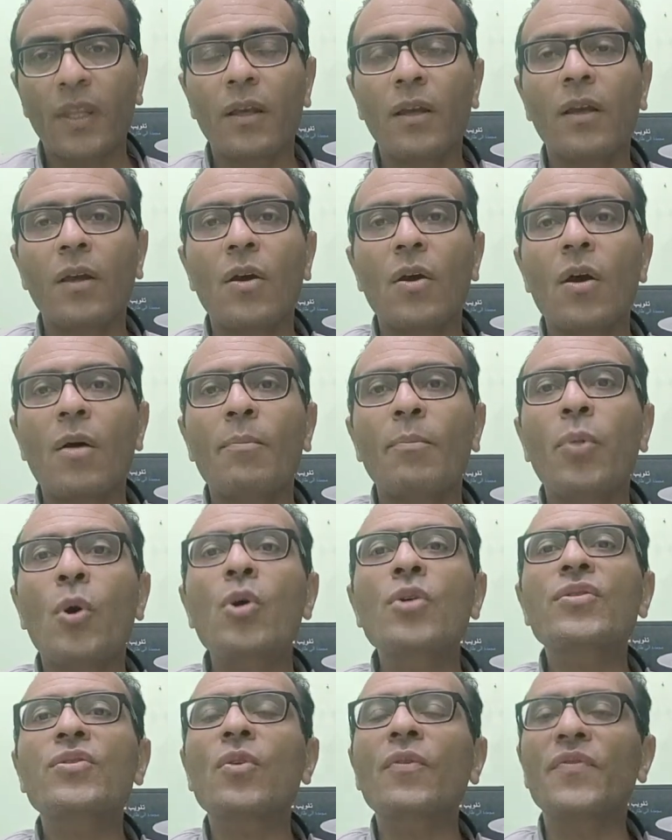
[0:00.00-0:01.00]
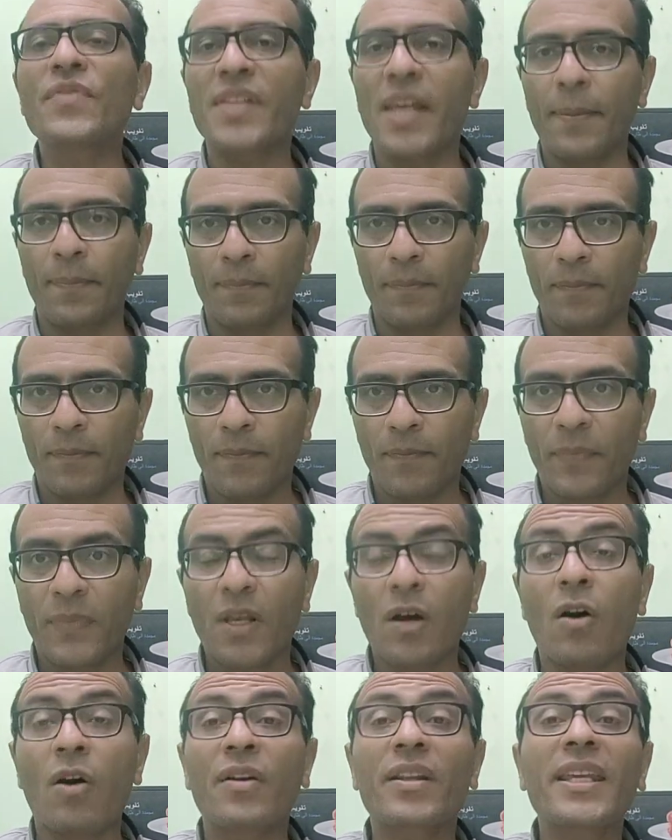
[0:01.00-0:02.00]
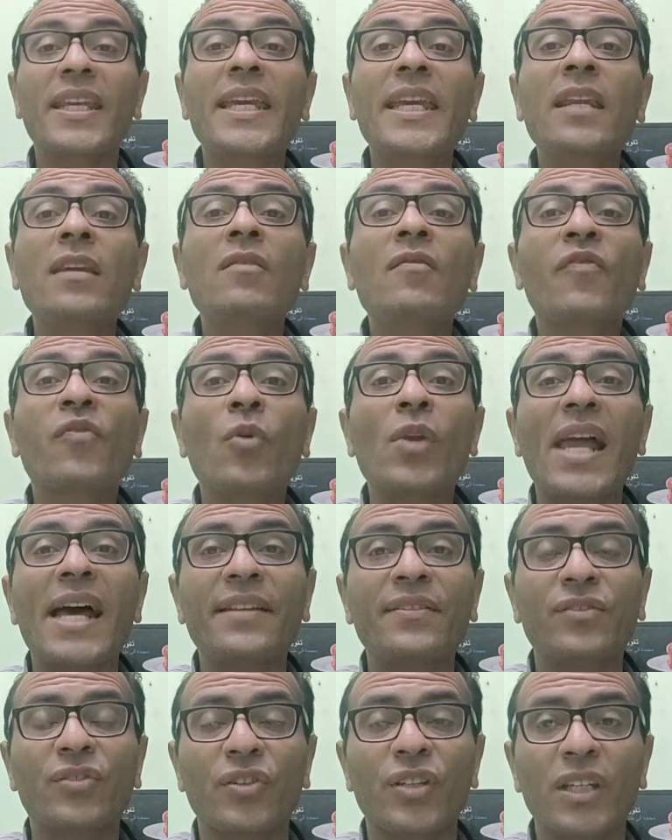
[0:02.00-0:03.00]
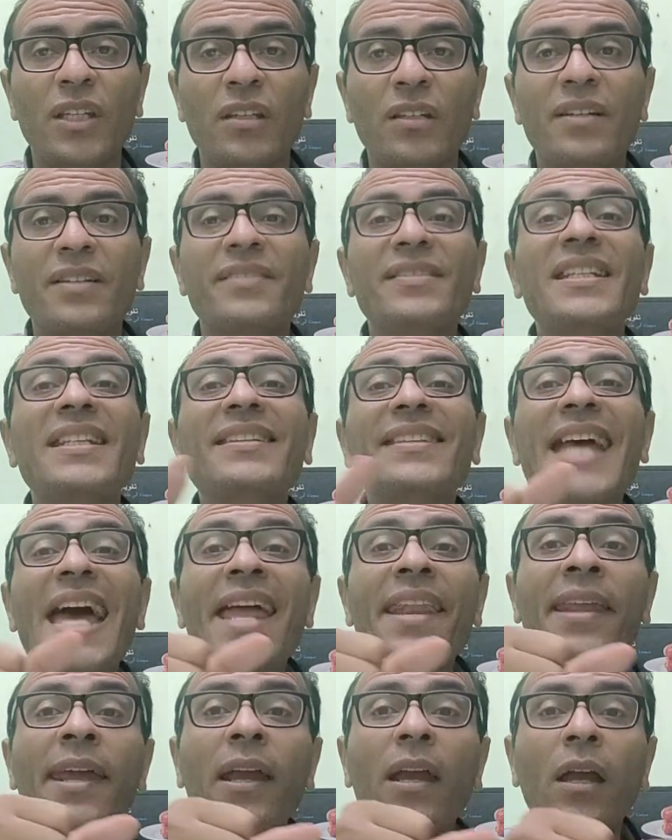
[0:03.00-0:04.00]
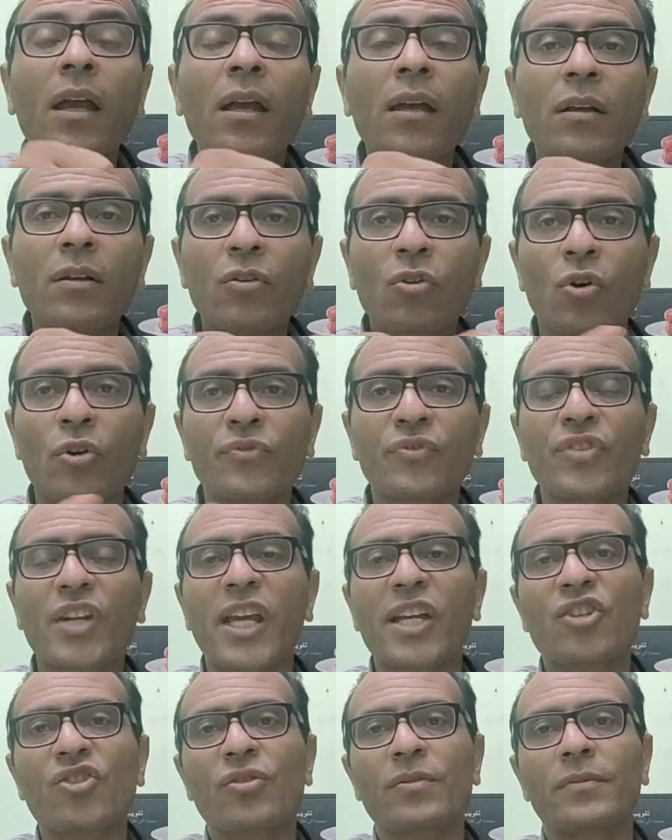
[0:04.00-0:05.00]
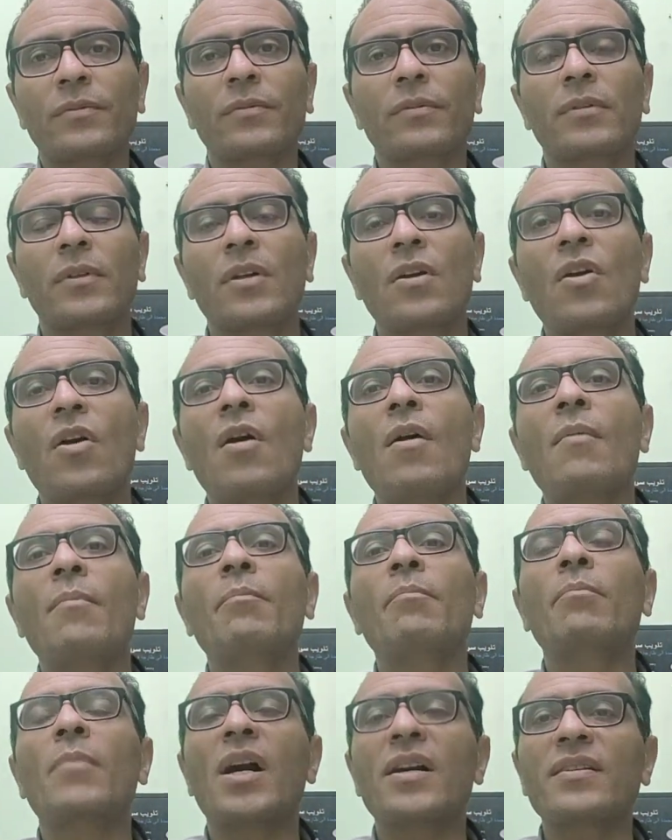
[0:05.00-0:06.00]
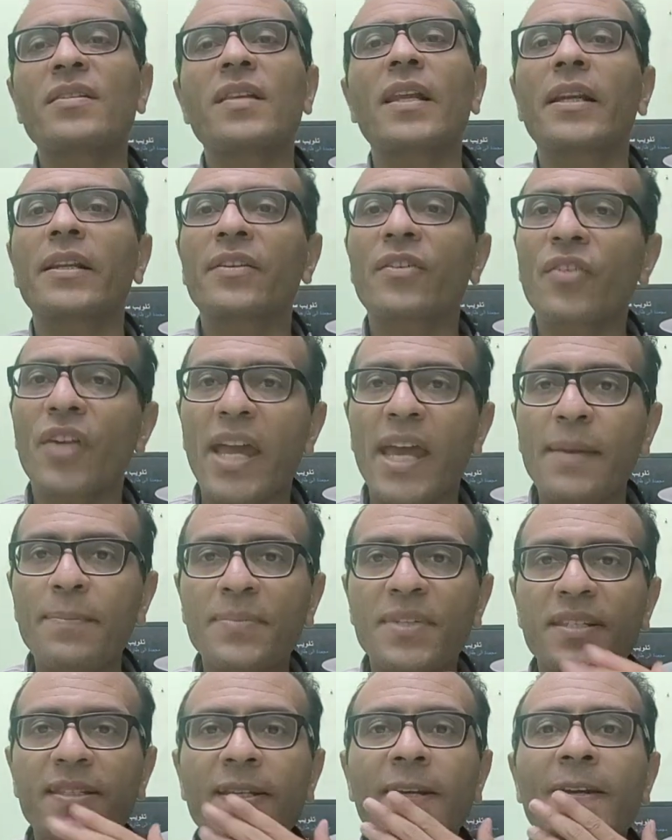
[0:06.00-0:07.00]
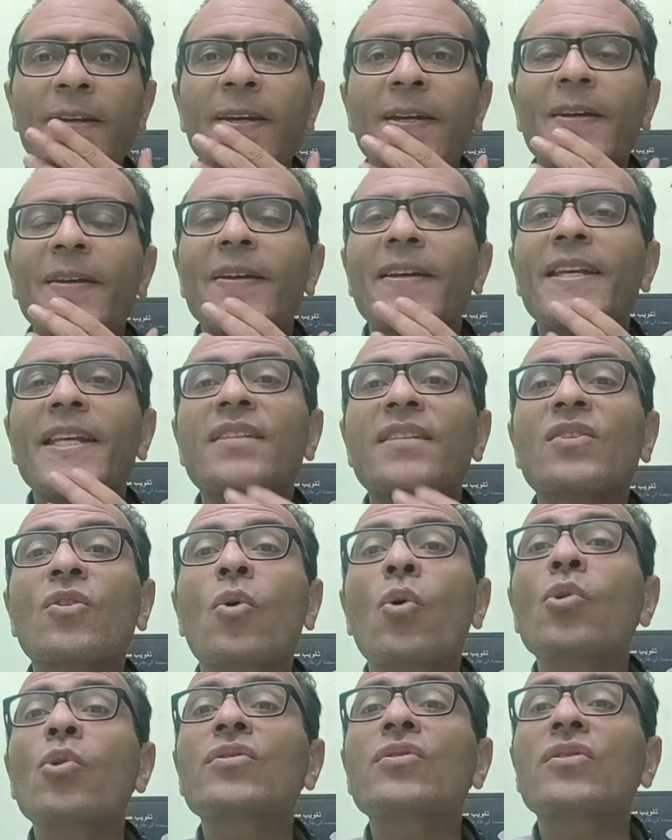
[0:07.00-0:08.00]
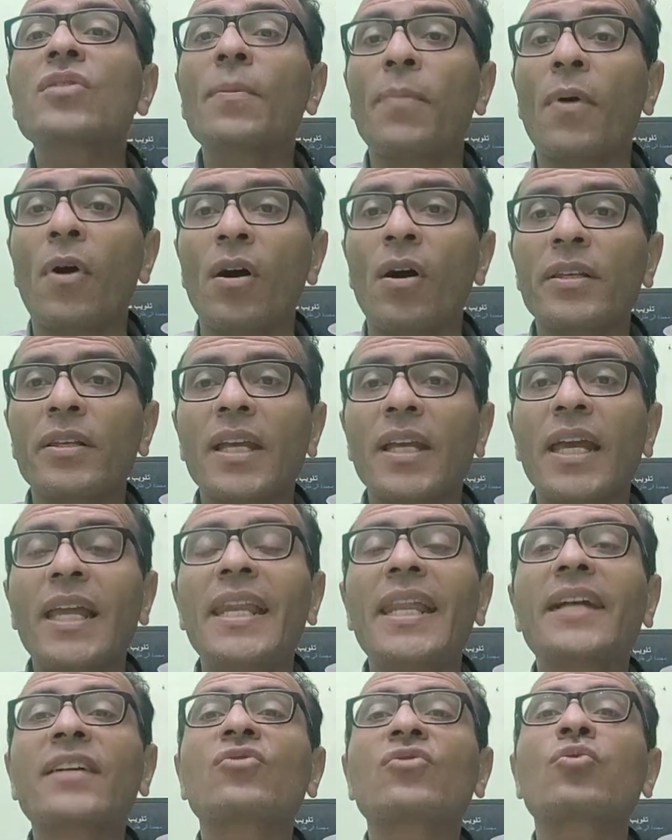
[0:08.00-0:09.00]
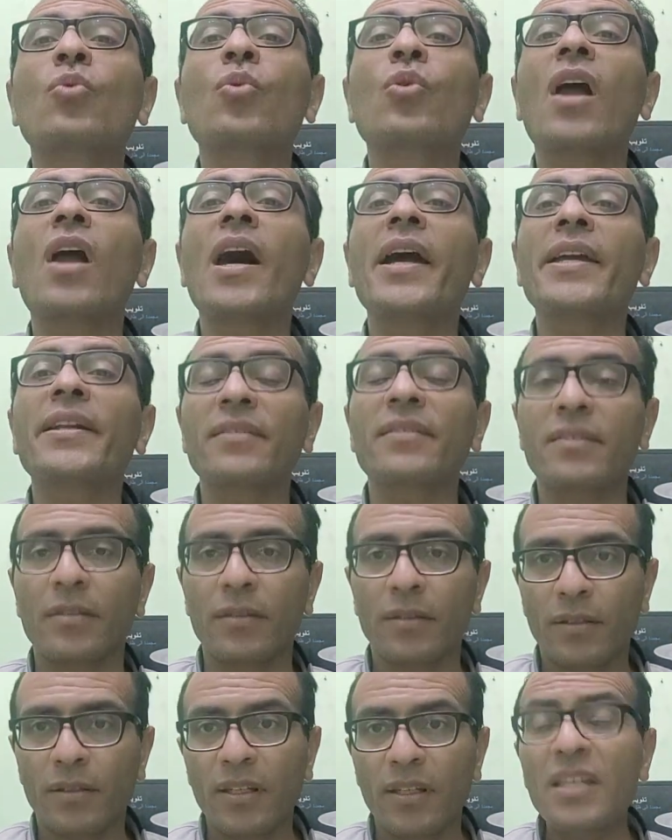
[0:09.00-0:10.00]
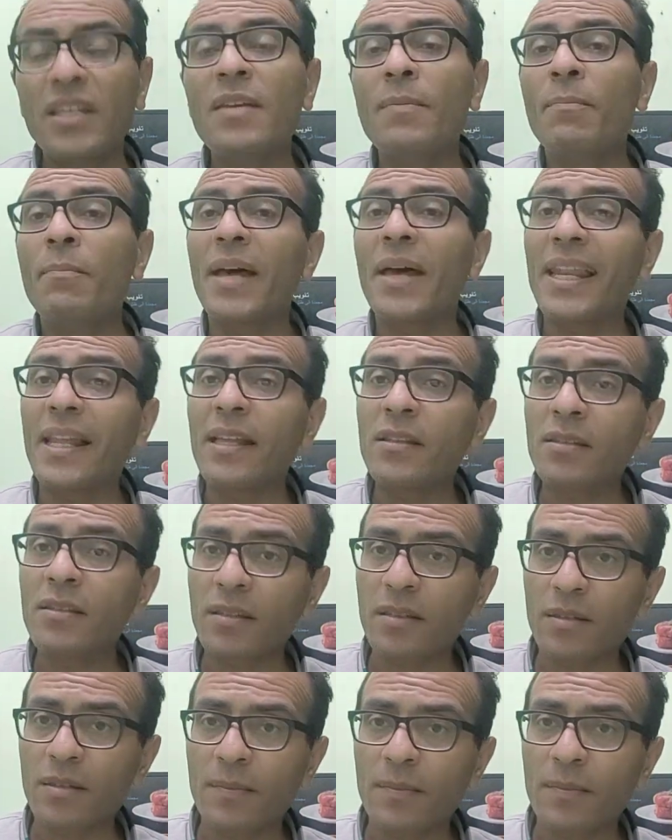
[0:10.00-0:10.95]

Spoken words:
Both of them are involuntary tetanic contraction. Muscle cramps is caused by electrolyte imbalance,